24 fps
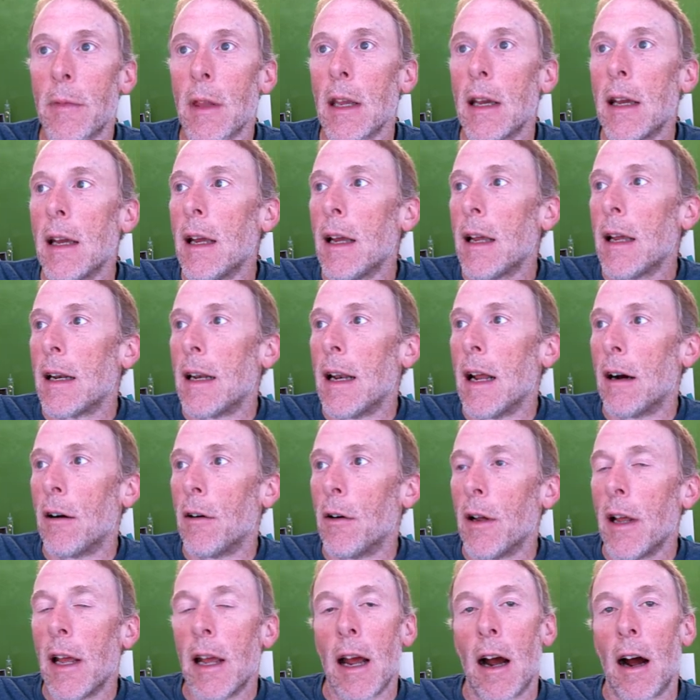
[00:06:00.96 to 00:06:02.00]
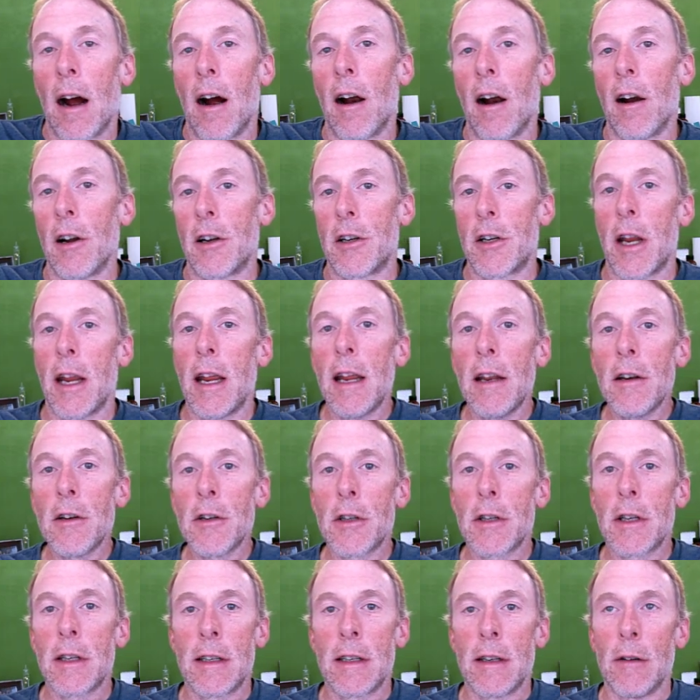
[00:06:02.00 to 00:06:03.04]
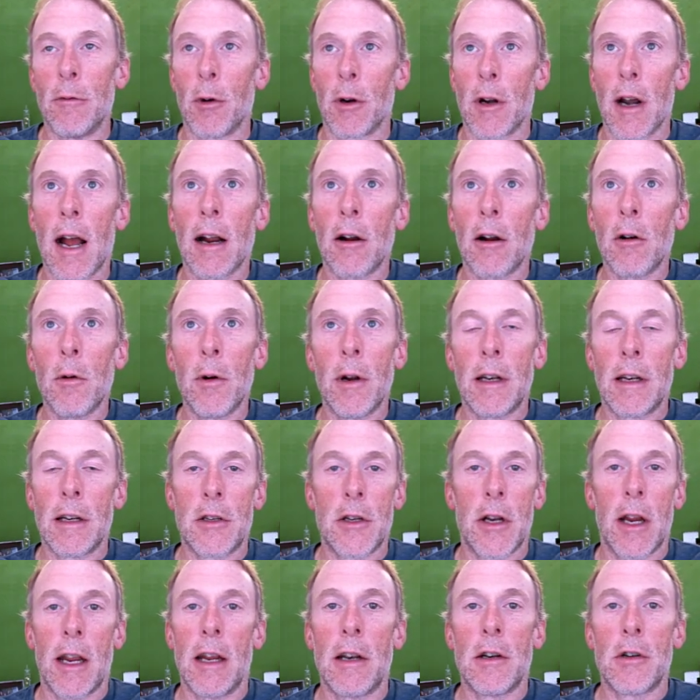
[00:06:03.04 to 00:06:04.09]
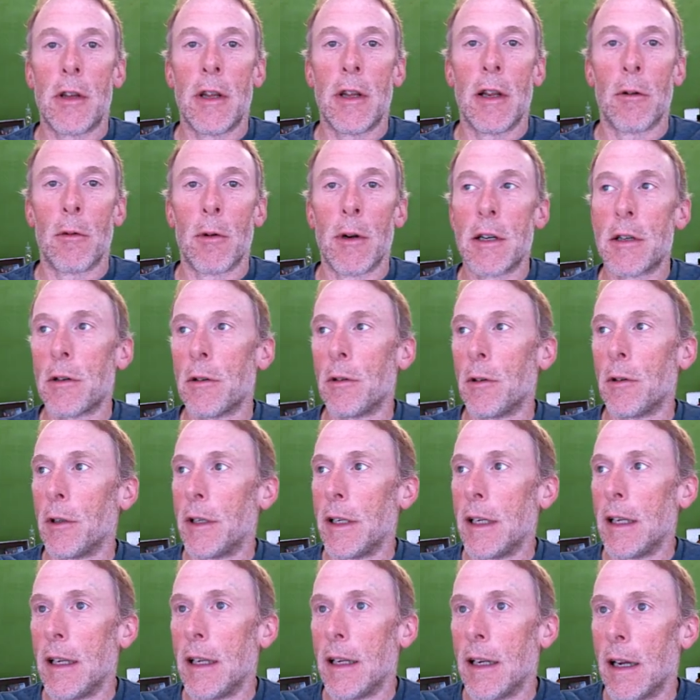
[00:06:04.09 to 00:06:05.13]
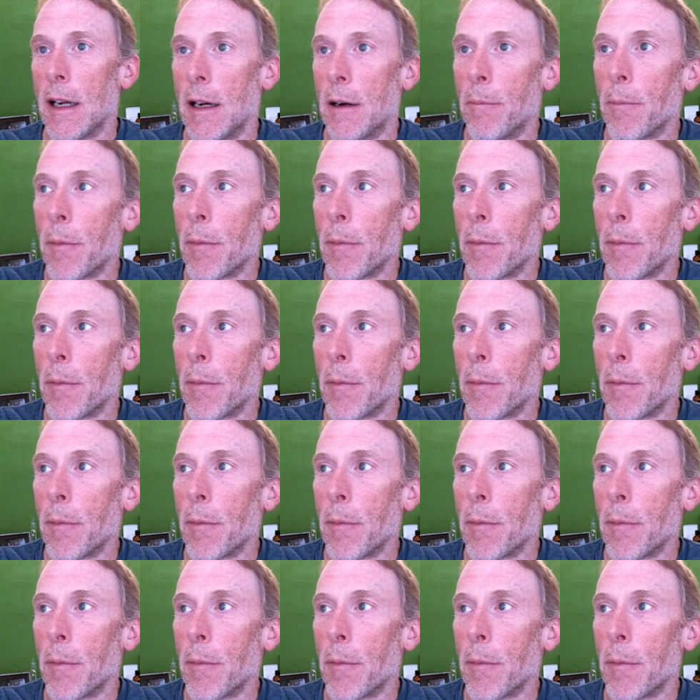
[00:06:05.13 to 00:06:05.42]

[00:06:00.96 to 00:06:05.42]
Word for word: Now, our change, we're not going to change the original DEM,